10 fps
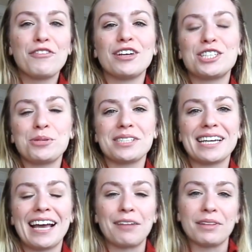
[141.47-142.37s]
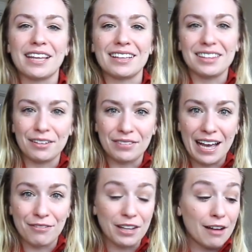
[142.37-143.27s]
feel like she was going to end with like live,
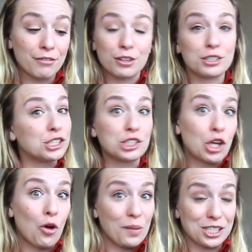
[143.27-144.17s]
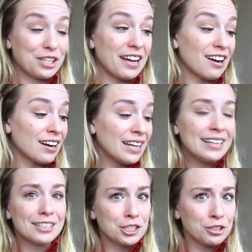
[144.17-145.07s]
laugh, love. There's so much there.
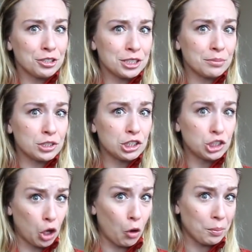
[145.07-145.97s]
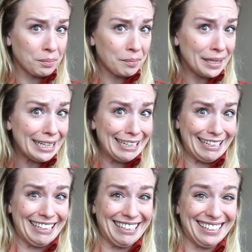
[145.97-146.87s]
She also seems so
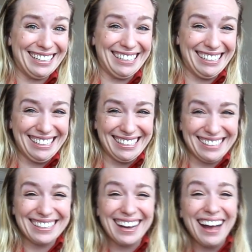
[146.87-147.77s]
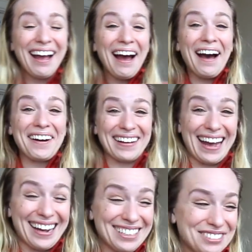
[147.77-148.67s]
mean.
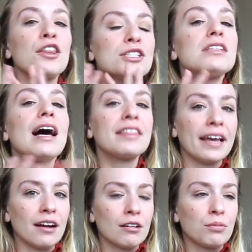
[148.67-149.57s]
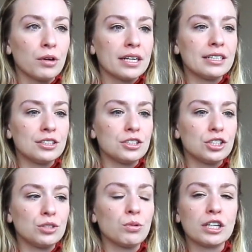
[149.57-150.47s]
Okay. There's a lot there. We're
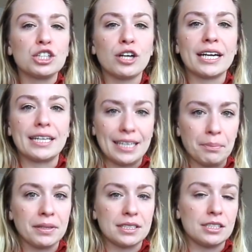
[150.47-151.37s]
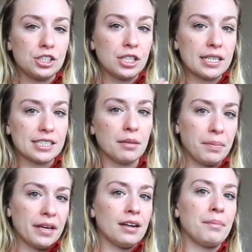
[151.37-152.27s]
gonna try to keep it to just the
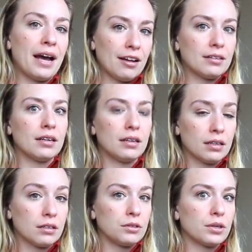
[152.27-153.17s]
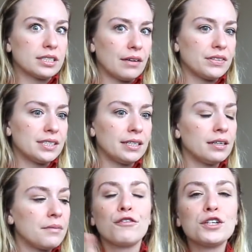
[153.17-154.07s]
bit about a caloric
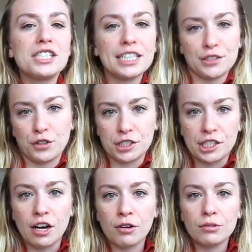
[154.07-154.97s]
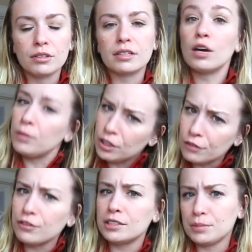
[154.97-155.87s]
deficit. First things first though, can we look
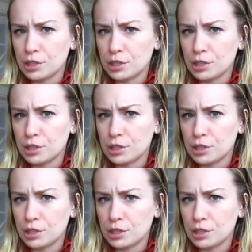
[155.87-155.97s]
for some